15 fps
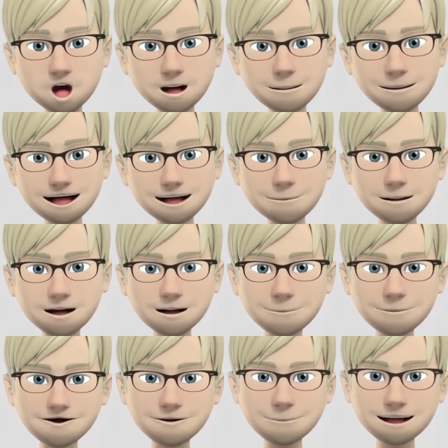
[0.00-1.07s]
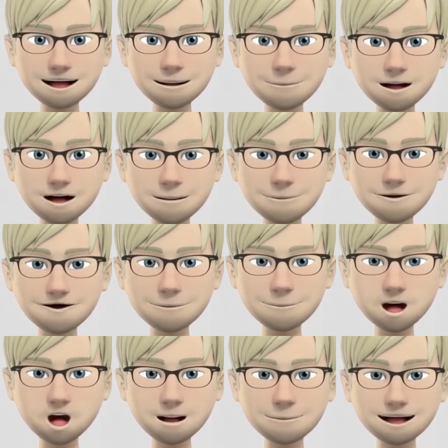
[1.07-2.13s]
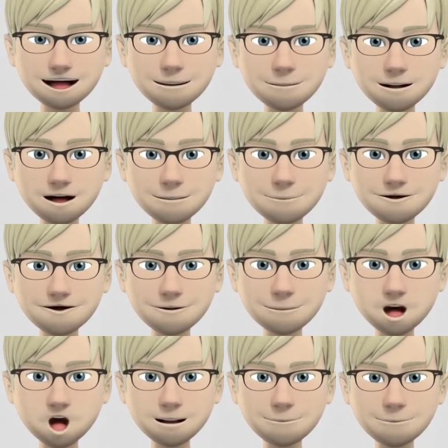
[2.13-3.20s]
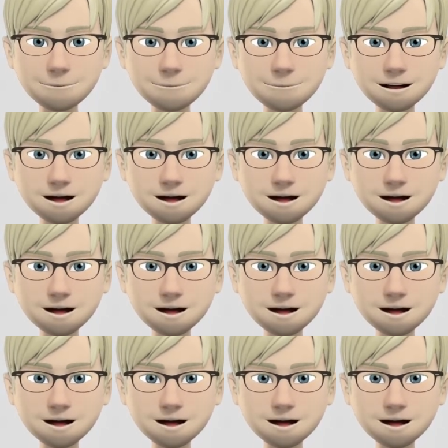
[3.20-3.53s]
on the nameplate of the appliance in a uniform way